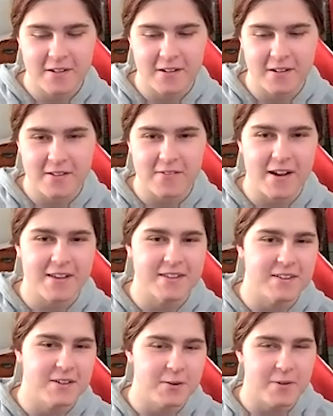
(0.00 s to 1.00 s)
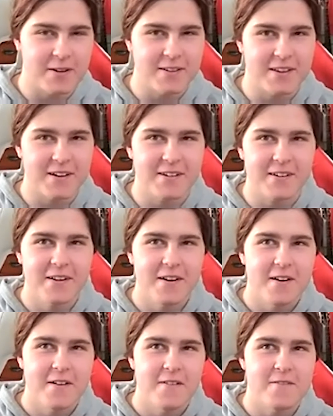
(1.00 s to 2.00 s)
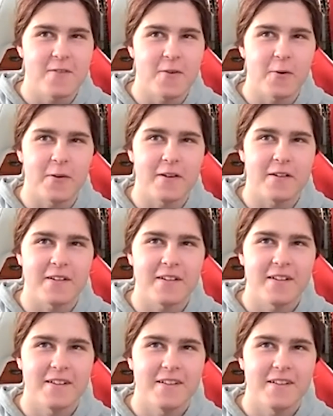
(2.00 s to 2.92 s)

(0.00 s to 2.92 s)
Advising and Career Center for